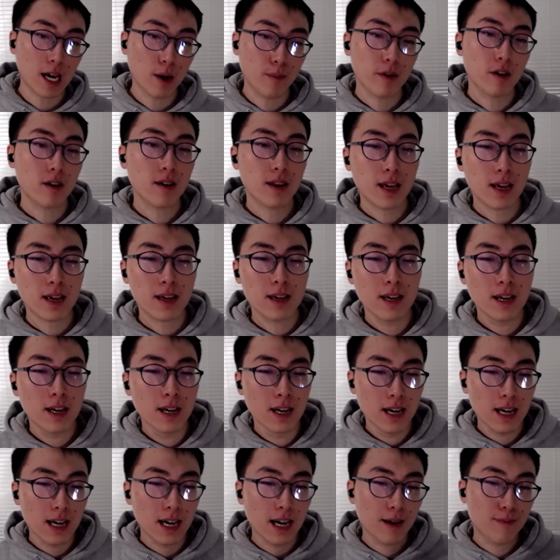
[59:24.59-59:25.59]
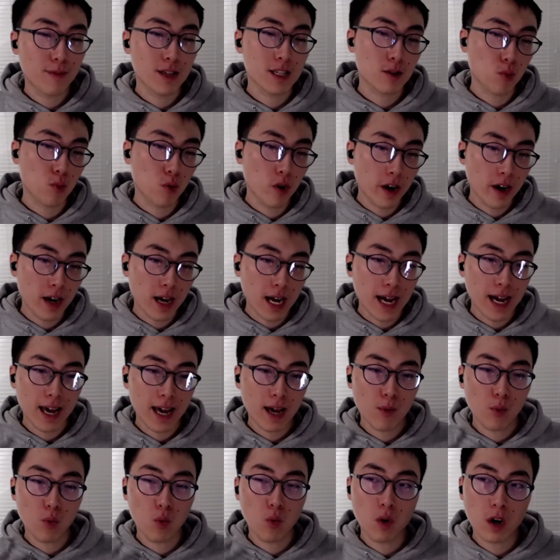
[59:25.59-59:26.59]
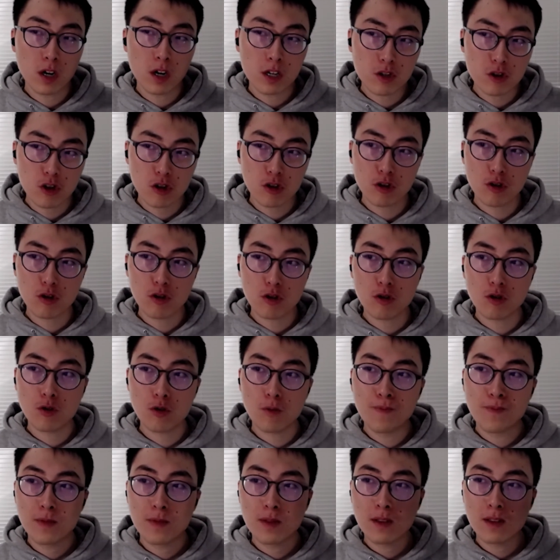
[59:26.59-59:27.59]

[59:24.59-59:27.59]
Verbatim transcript: Community. Uh, this is where I want to